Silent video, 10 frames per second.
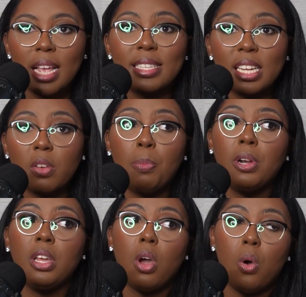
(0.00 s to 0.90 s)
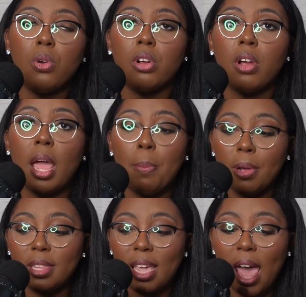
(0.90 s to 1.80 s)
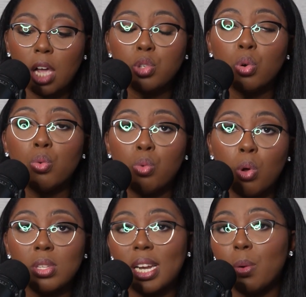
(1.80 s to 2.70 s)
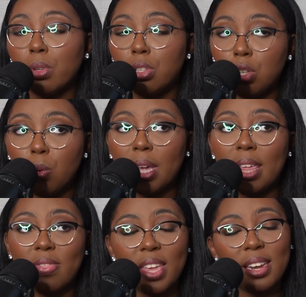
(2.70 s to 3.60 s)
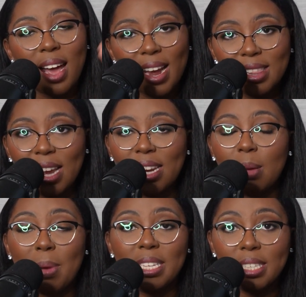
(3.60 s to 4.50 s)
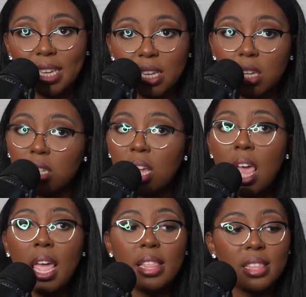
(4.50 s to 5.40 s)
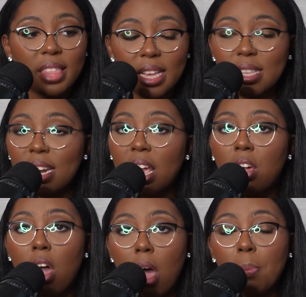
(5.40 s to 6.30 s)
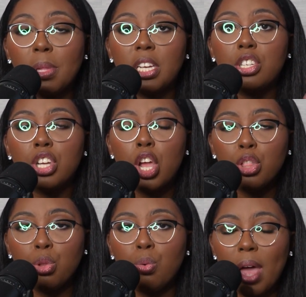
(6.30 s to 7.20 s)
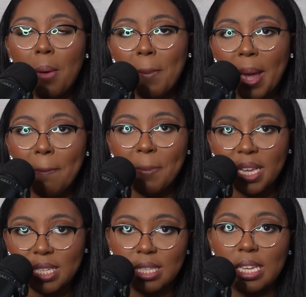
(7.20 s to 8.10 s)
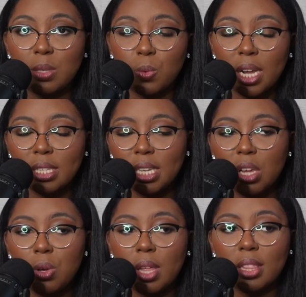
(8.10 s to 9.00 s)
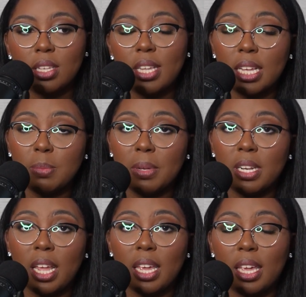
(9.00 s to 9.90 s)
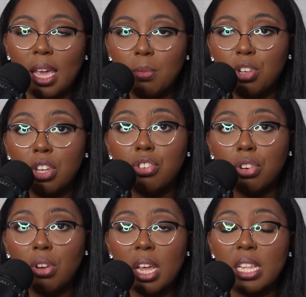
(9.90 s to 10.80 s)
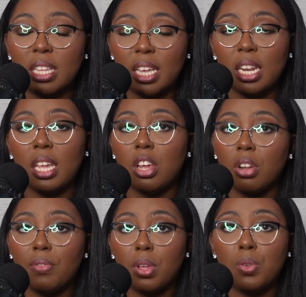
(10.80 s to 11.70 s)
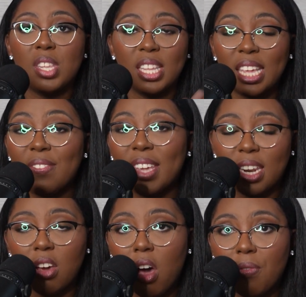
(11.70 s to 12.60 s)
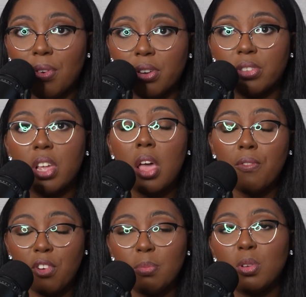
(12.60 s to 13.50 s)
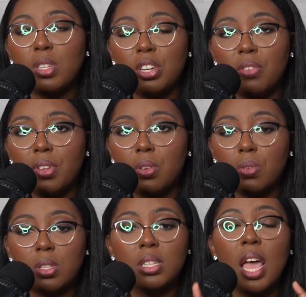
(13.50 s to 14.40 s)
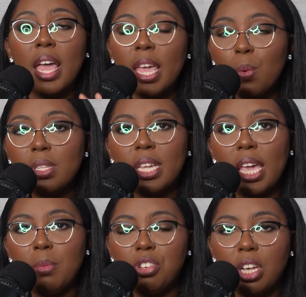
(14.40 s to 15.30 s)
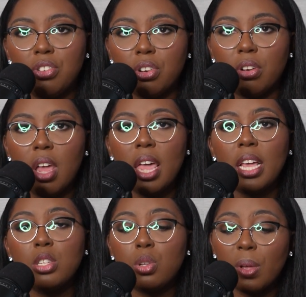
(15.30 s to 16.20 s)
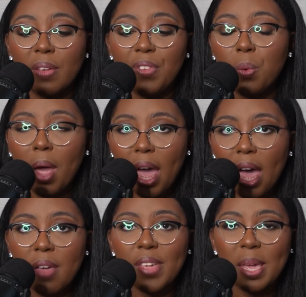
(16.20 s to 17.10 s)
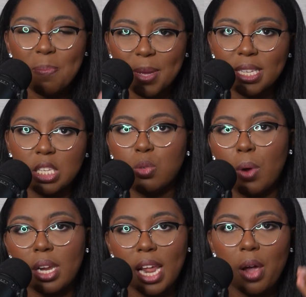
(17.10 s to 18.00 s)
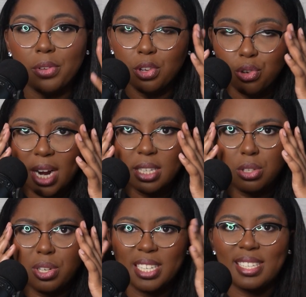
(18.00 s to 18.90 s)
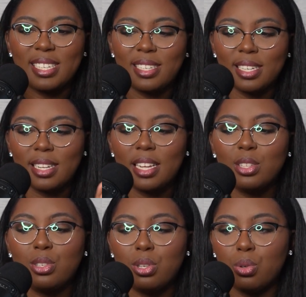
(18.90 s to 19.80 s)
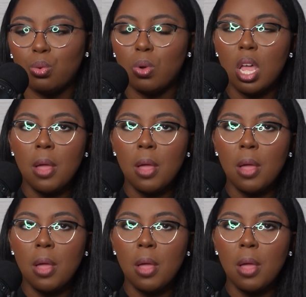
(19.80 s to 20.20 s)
Instead of putting owner, I put the actual roles that I was doing and then highlighting my skills and the things that I accomplished throughout my business. When I tell you that this has been a game changer in getting interviews and even getting offers from those interviews, it was a game changer. And so if you have a business right now and you're trying to transition into